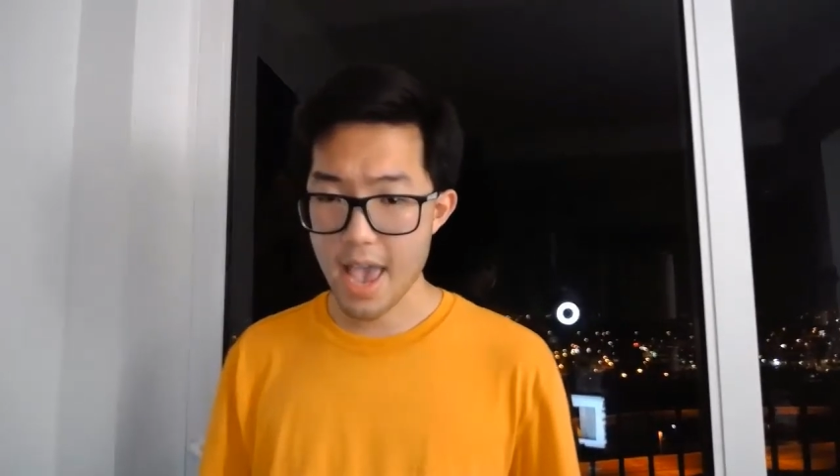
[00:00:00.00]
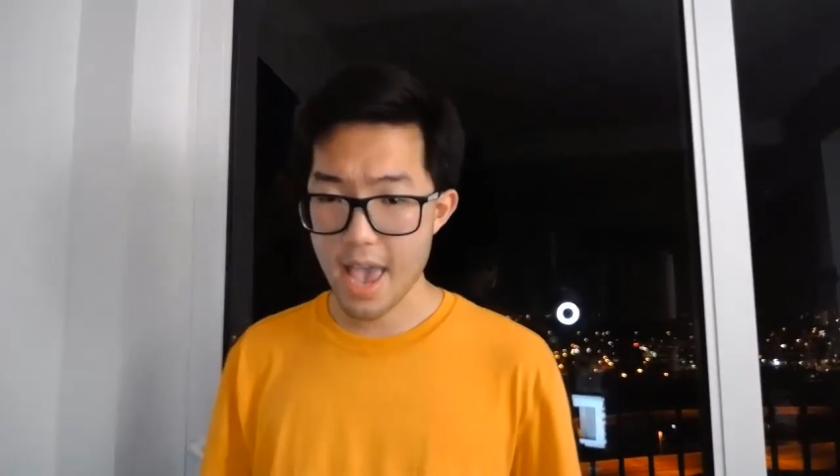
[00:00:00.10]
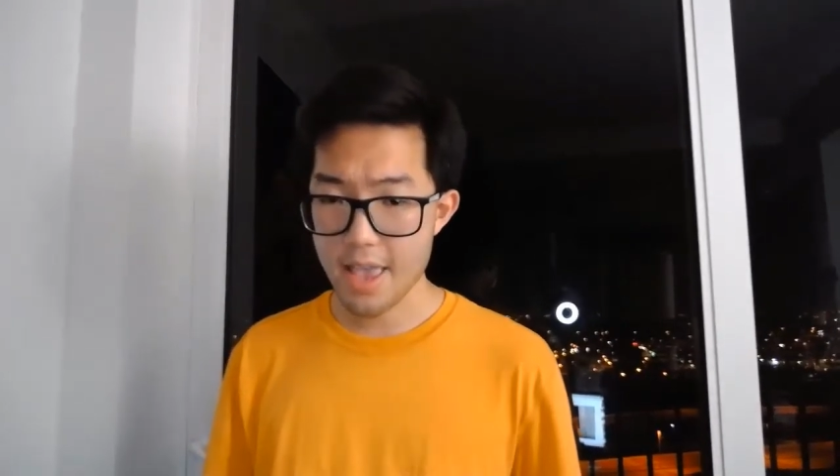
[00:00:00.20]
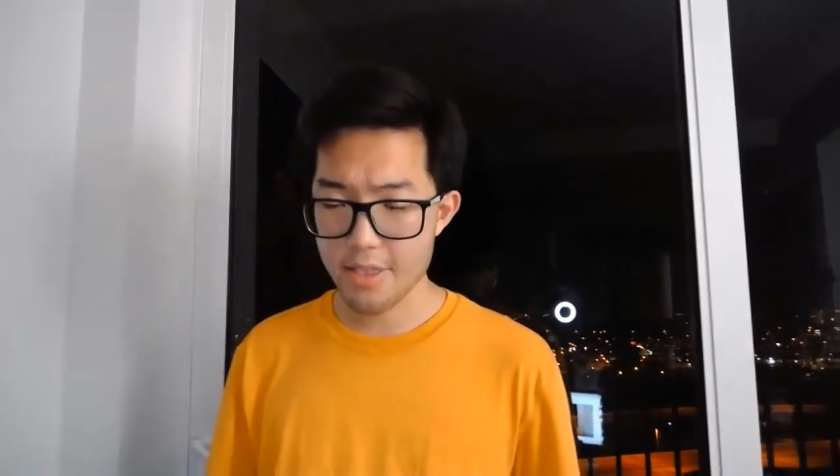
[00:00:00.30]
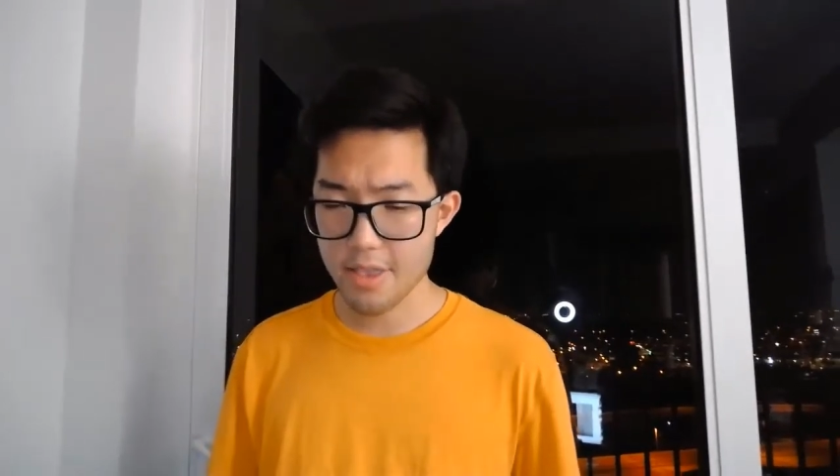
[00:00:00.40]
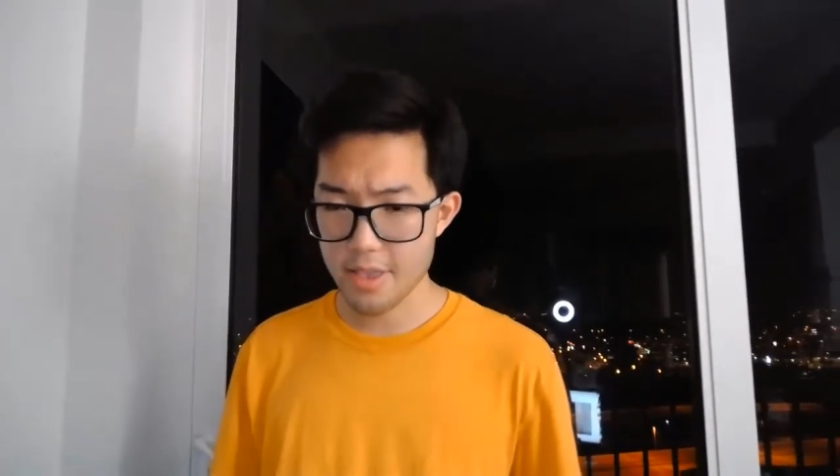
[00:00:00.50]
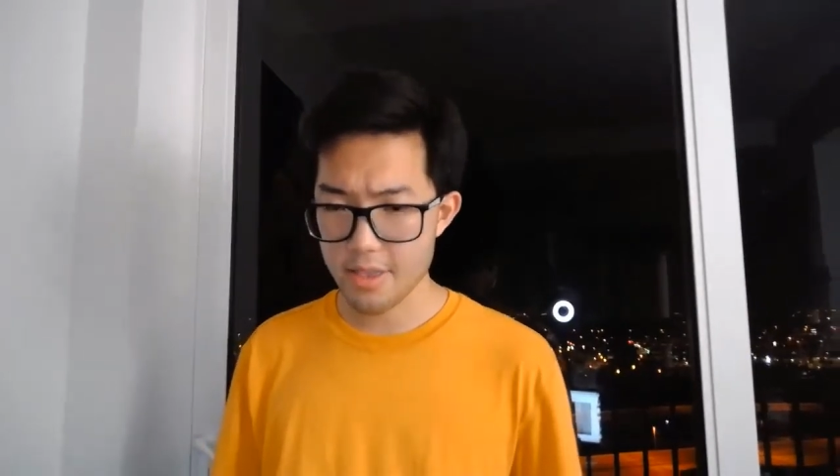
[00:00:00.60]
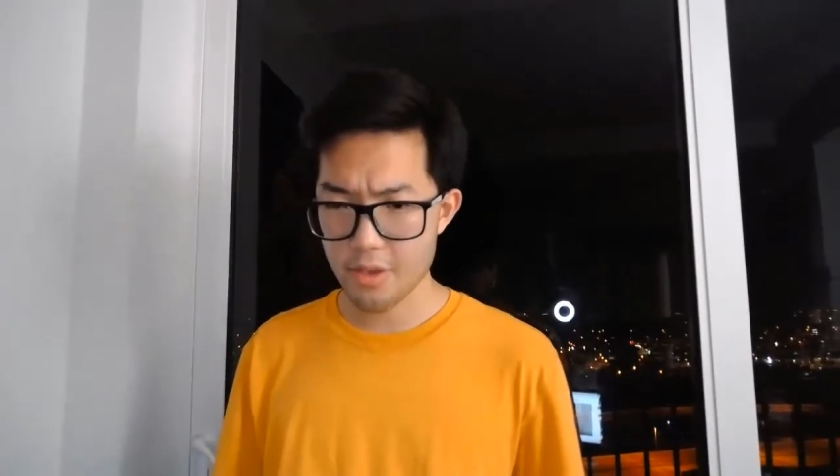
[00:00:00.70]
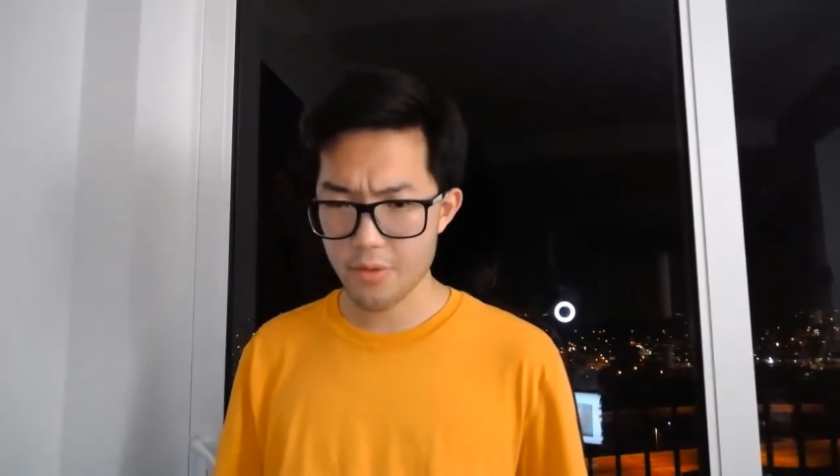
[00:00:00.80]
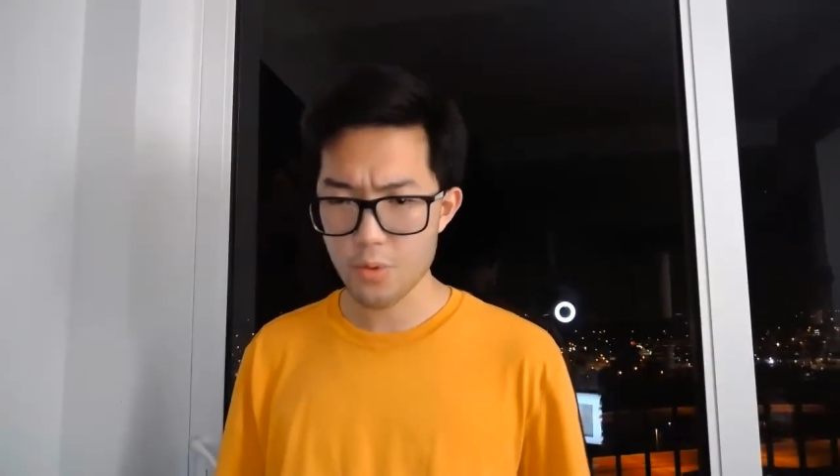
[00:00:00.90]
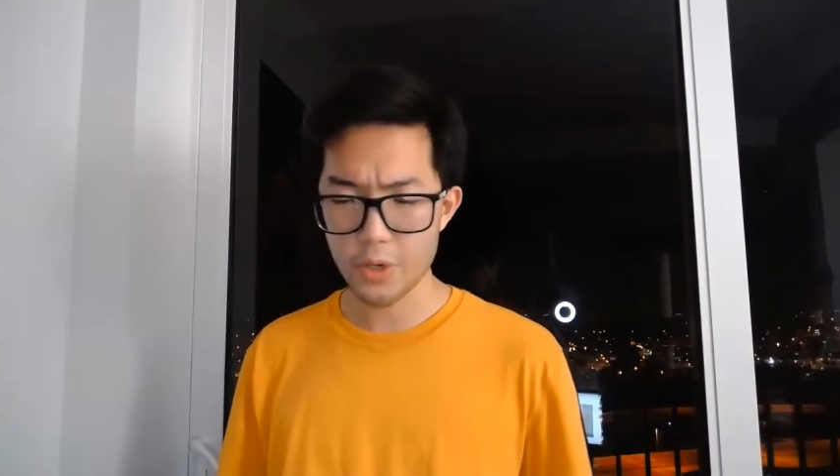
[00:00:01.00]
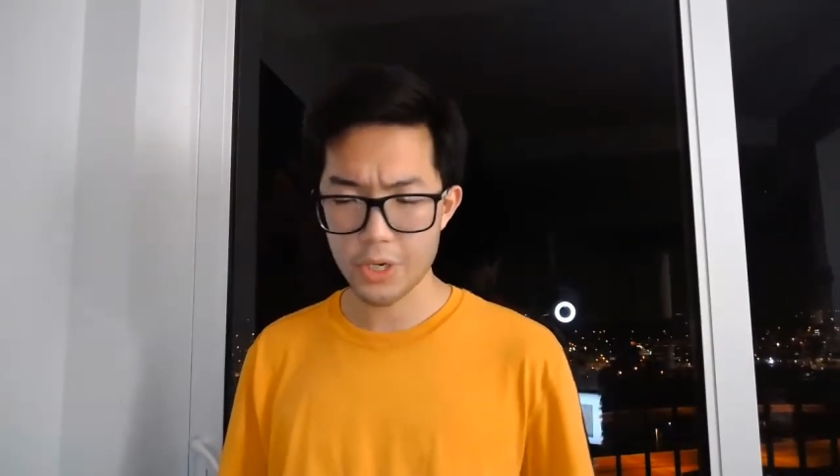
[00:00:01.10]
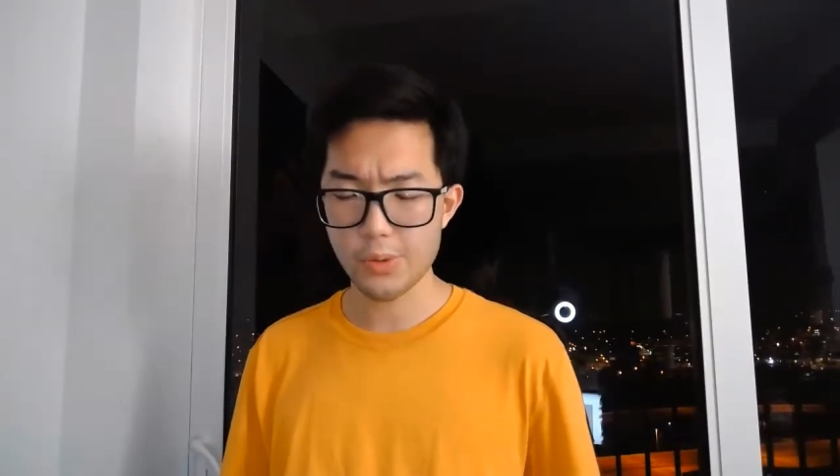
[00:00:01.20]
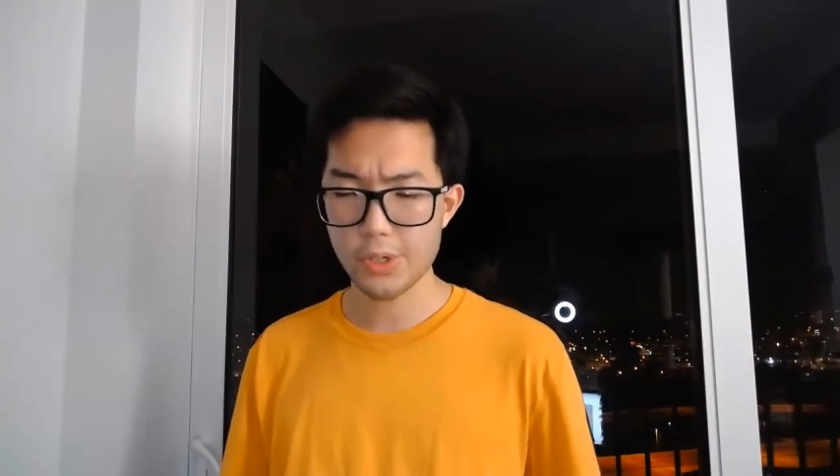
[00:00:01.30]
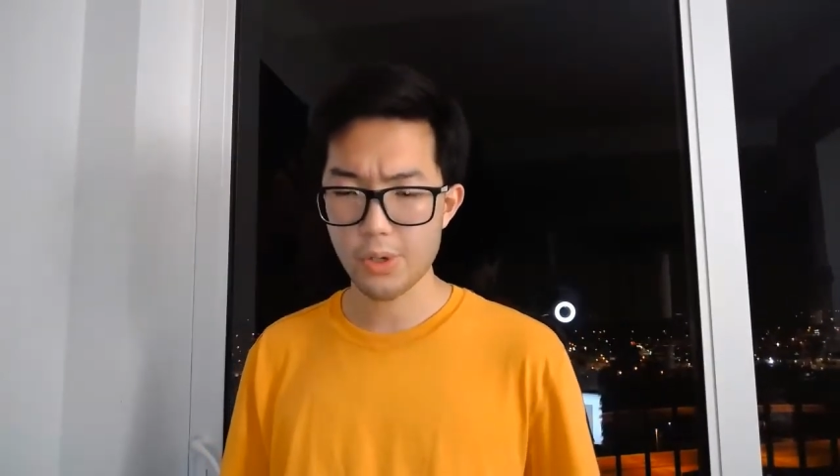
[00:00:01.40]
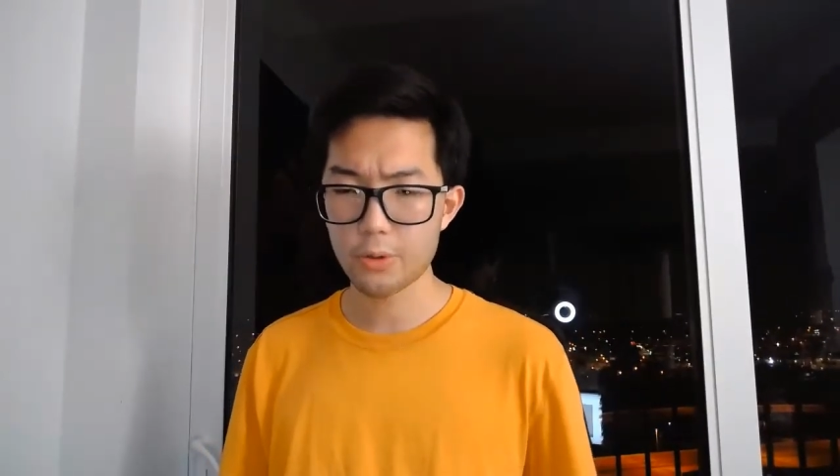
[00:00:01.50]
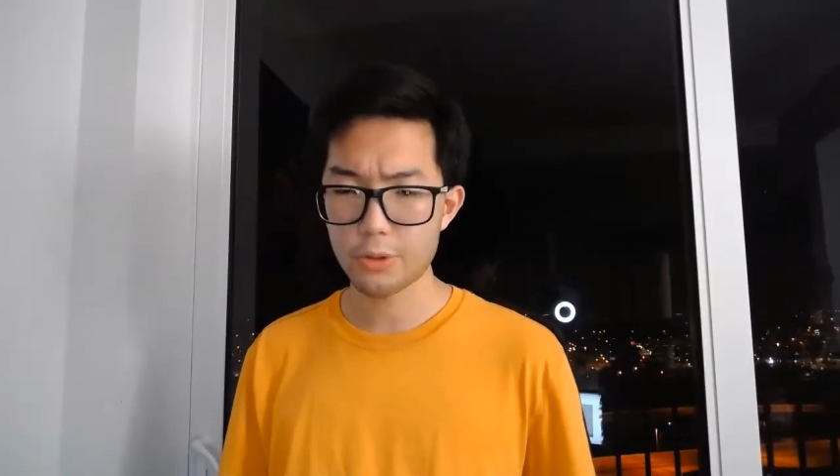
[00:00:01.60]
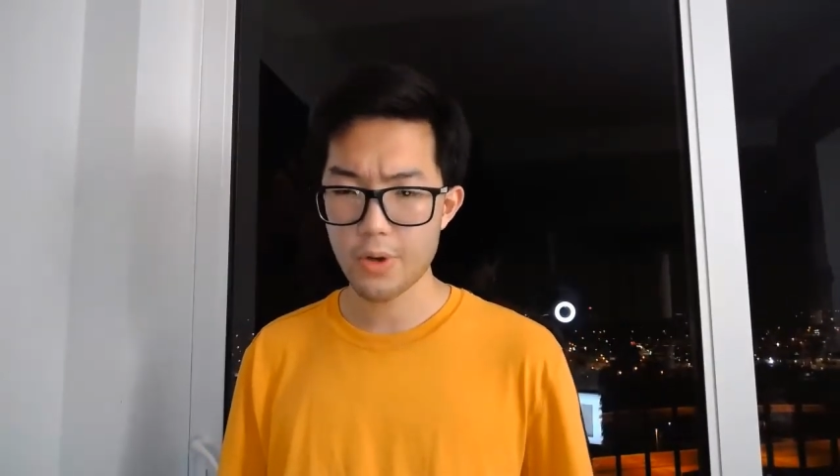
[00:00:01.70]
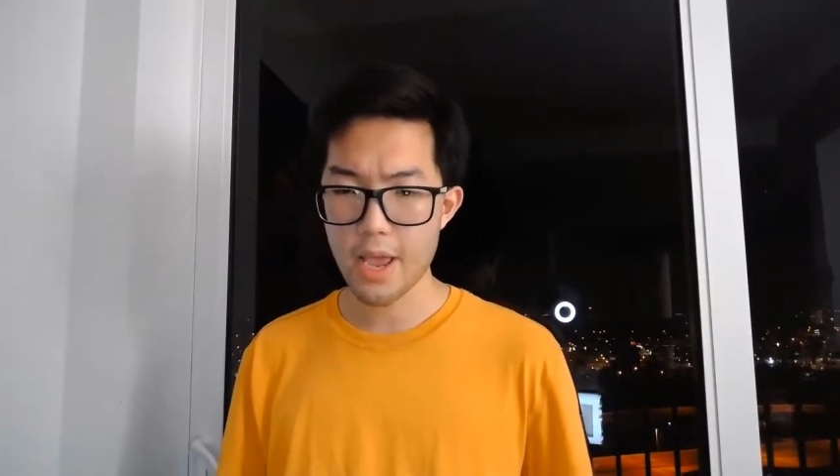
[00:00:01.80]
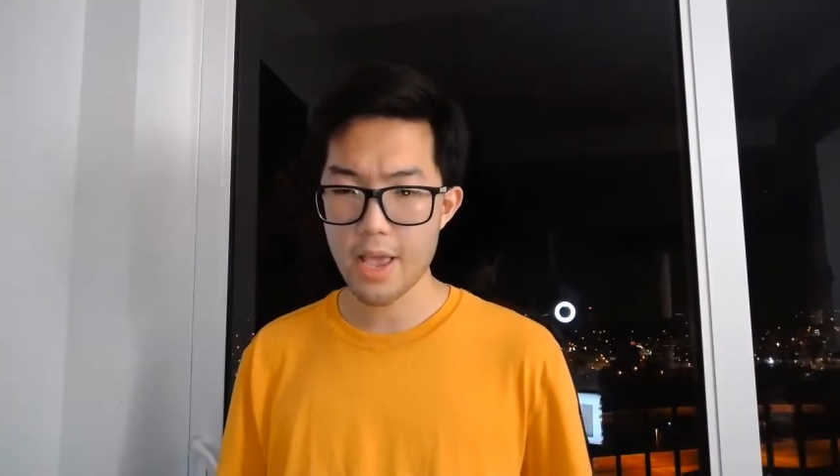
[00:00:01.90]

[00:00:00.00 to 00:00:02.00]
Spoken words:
And if you look at Jewish culture